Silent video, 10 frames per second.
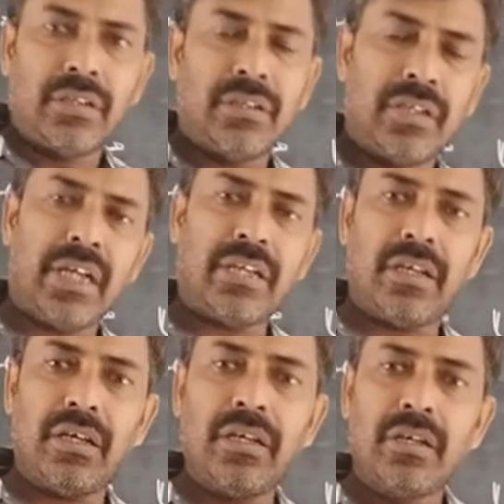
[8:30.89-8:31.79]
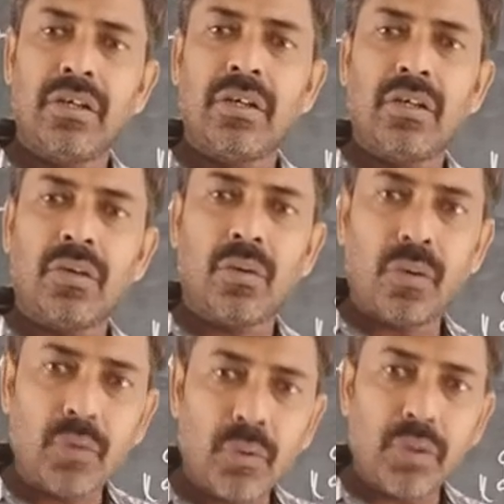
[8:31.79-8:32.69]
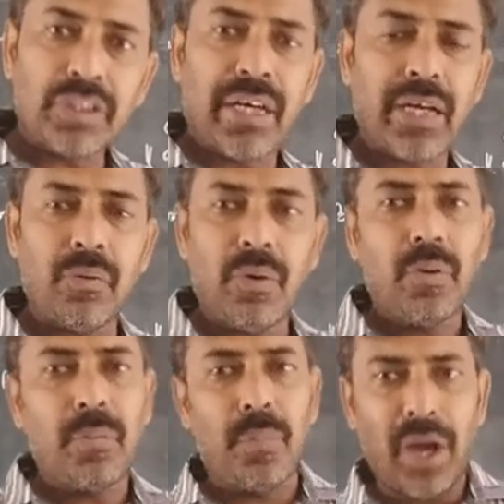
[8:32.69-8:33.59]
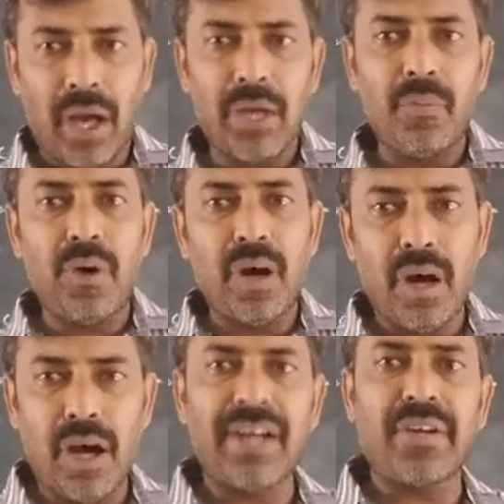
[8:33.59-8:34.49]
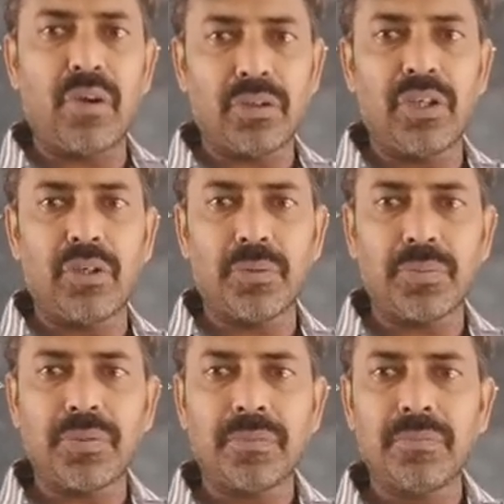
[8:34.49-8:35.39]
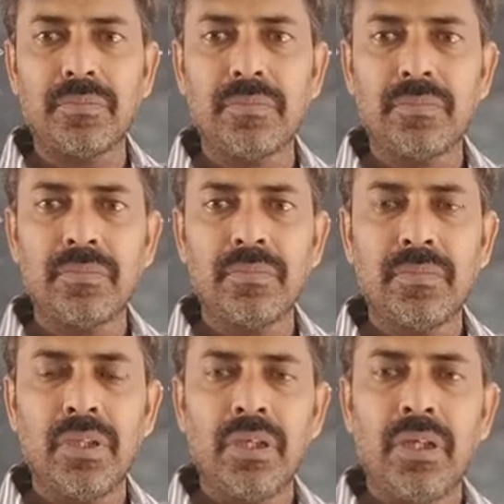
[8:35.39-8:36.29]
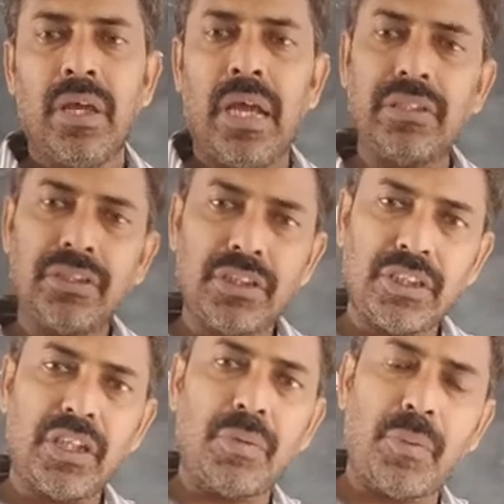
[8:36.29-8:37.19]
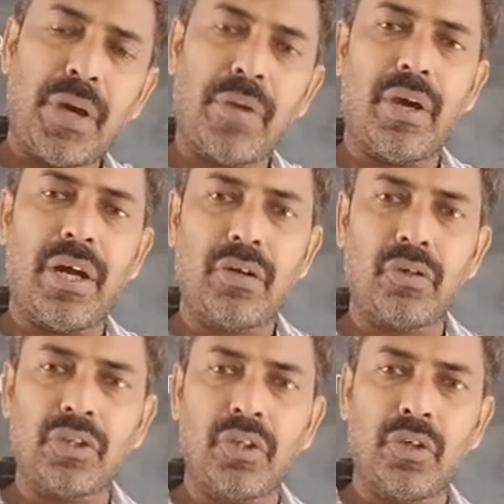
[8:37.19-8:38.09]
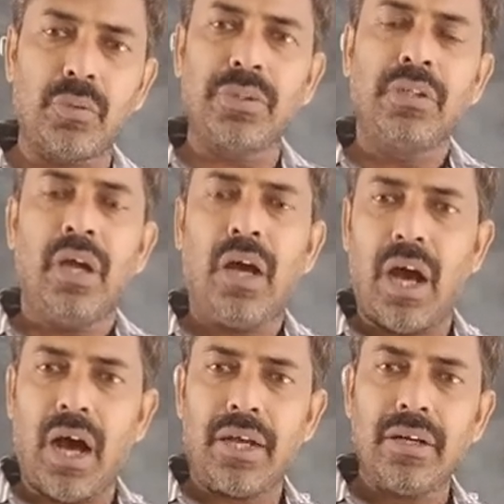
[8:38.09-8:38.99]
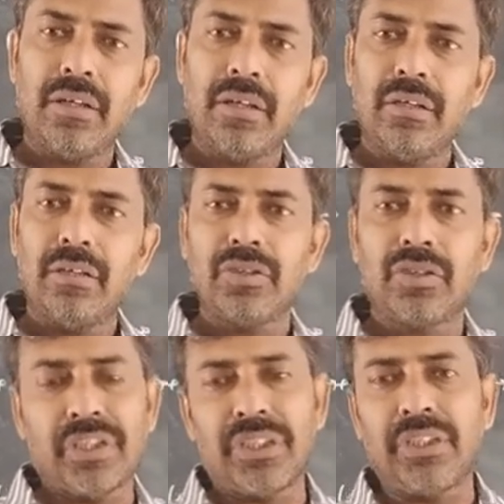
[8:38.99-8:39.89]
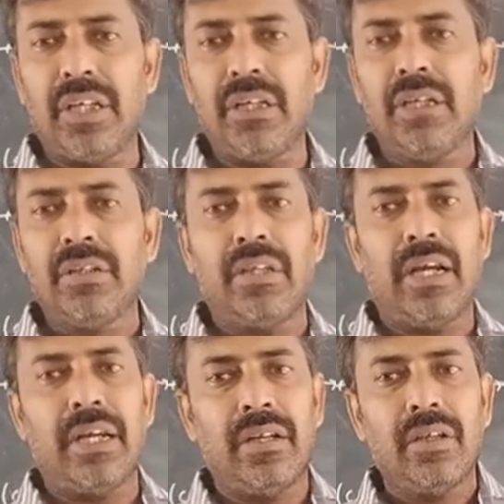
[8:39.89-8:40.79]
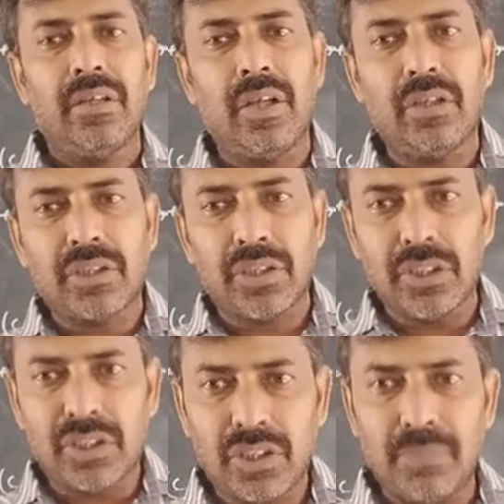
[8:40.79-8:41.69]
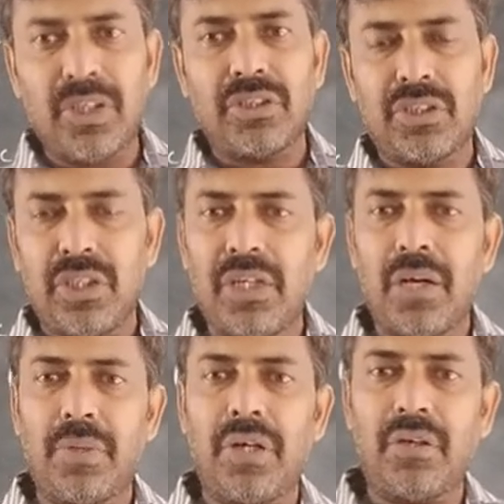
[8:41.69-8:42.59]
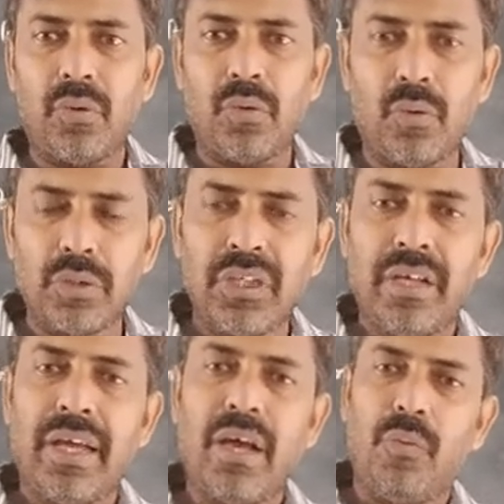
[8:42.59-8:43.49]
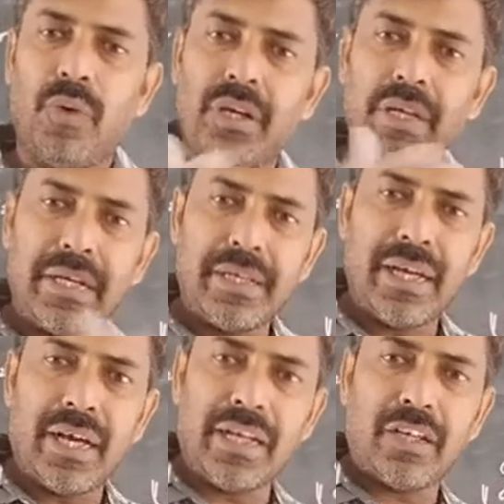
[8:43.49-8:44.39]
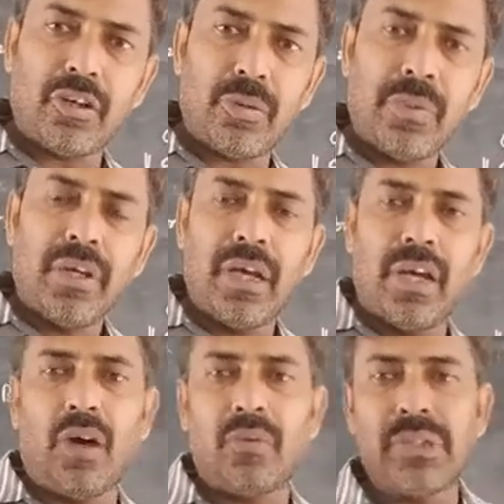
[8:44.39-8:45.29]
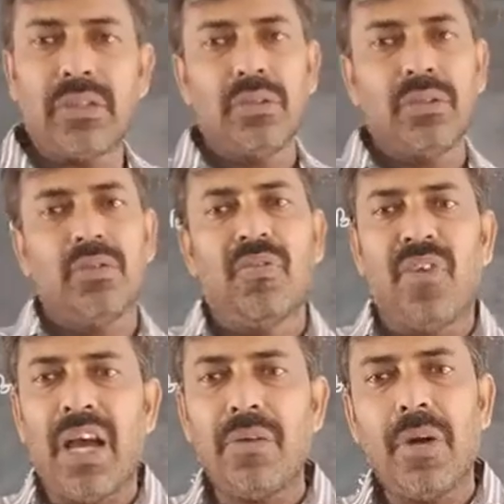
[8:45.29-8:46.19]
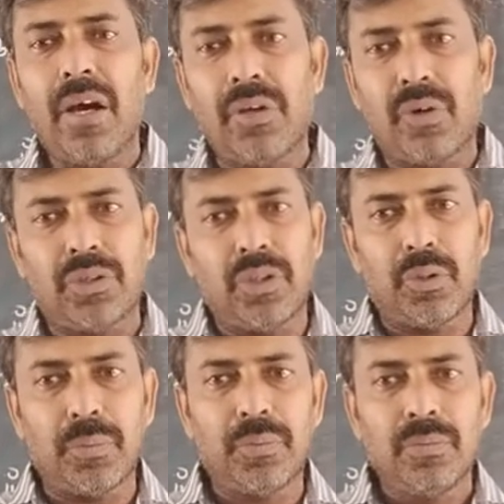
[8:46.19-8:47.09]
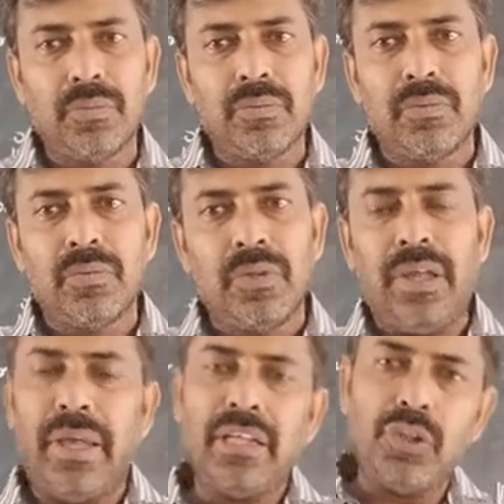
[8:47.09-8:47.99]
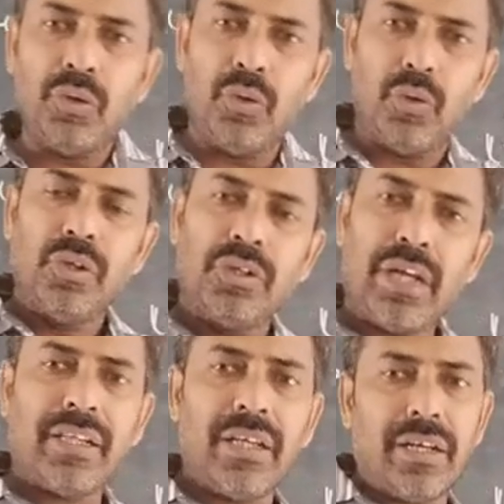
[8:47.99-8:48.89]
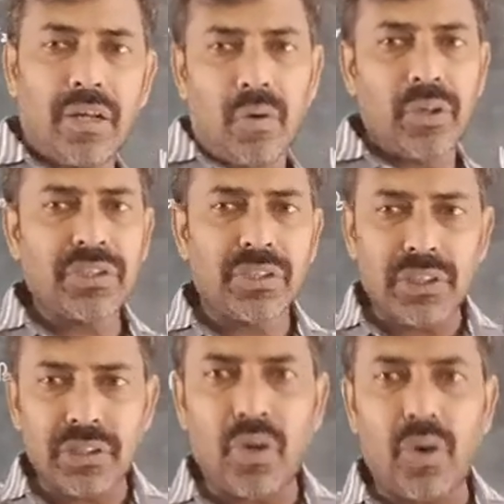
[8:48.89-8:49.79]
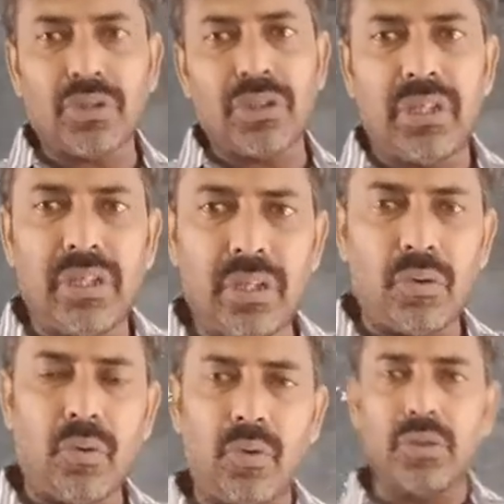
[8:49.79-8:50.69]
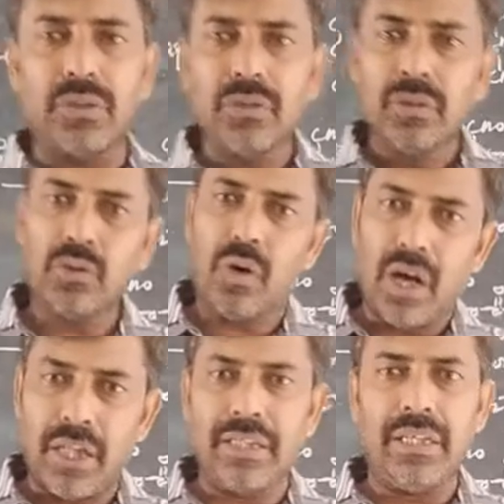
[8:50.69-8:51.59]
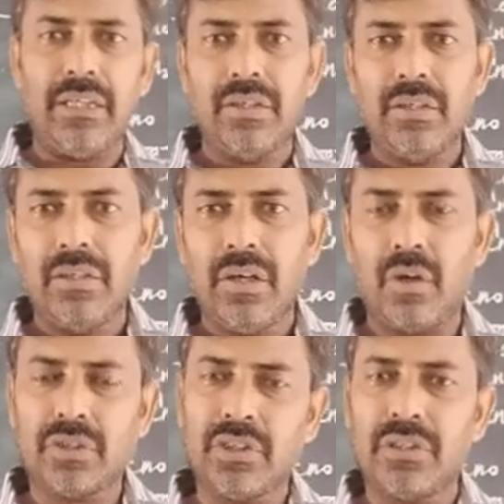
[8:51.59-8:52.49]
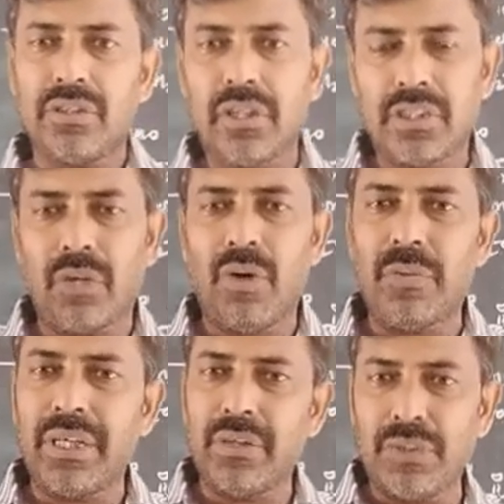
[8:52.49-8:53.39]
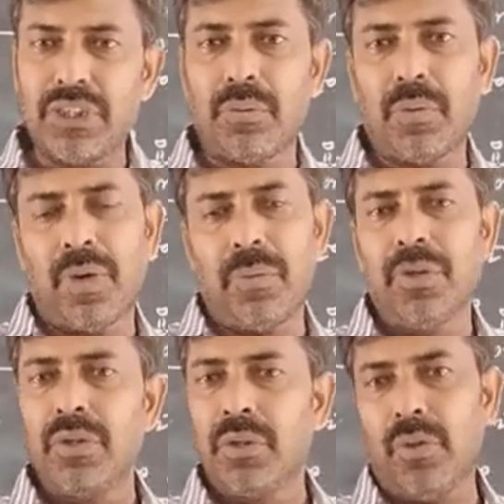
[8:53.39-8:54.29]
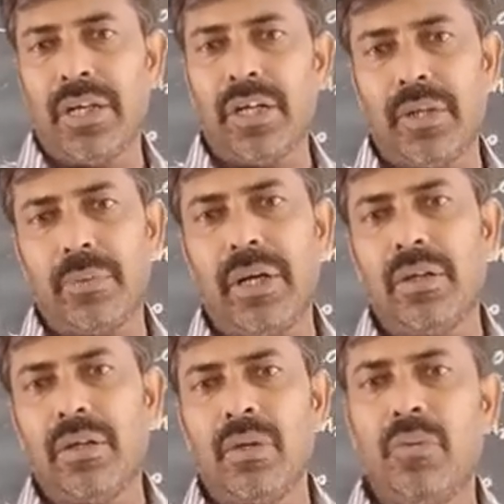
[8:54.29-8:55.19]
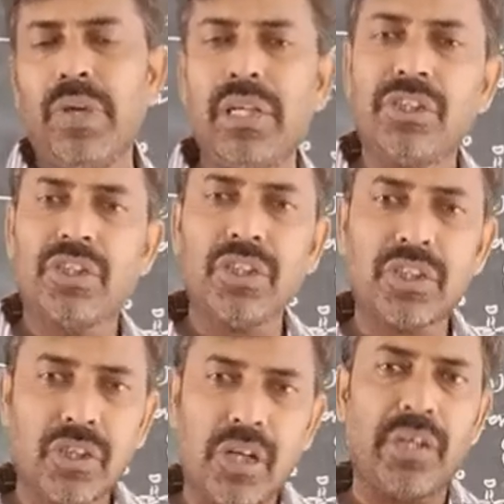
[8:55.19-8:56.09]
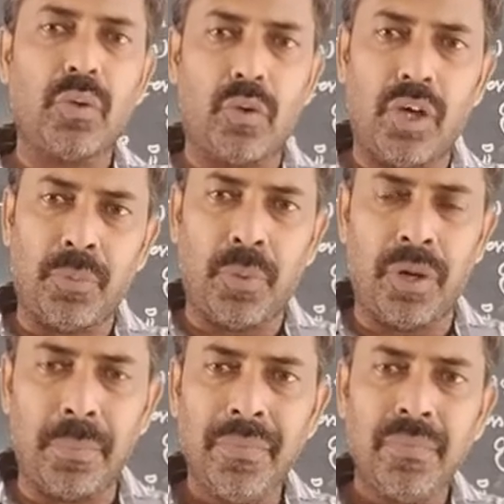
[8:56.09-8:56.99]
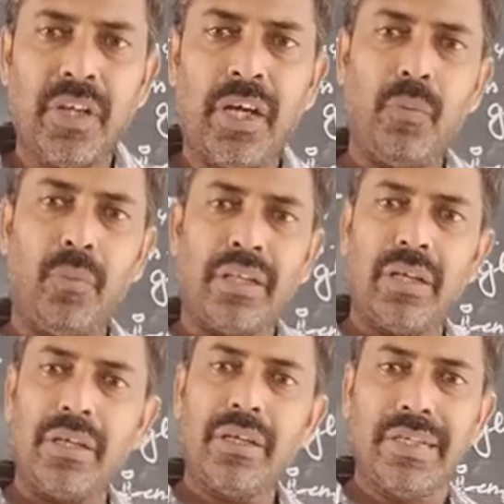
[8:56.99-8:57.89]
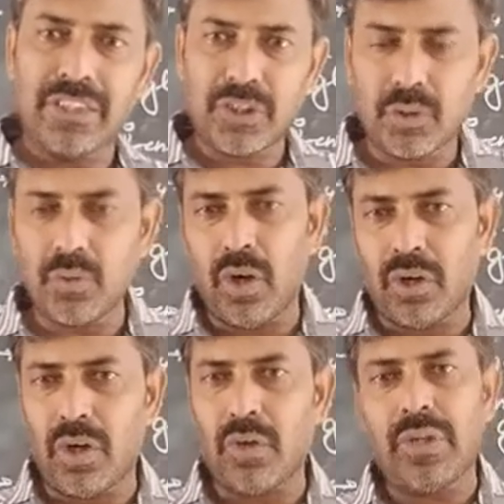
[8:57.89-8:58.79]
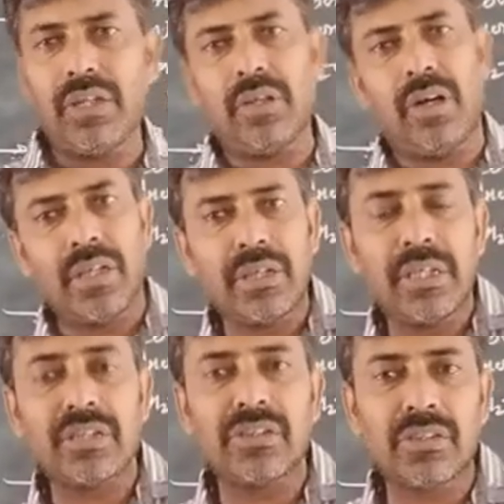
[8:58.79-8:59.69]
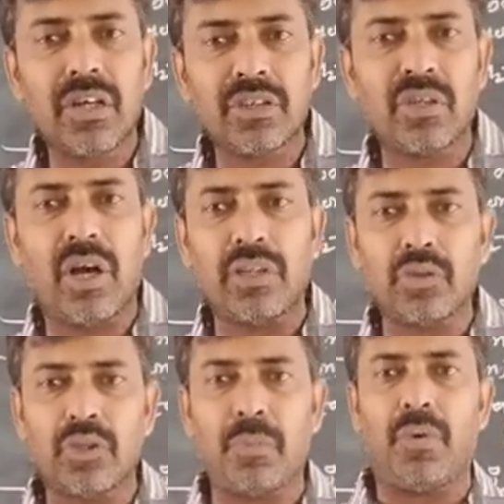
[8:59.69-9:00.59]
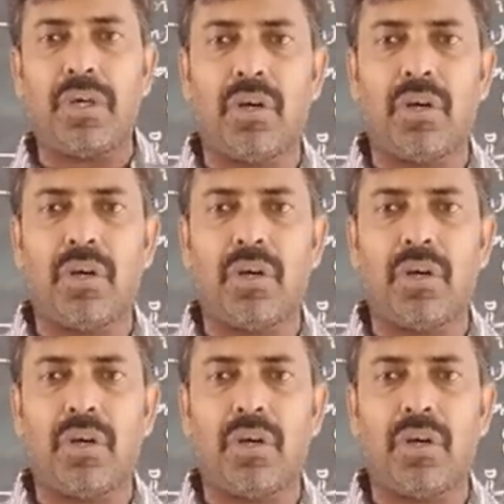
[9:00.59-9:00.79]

that the glucose have 5 hydroxyl groups, and these are the 5 hydroxyl groups are suggesting that the system, the chain of the glucose have one aldehydic group along with 5 hydroxyl group. As you know that there are only 6 oxygen in the glucose, so all the oxygens are surviving in which of the form you identified. We are just trying to confirm that whether it's true or not, whether the other reactions are also supporting or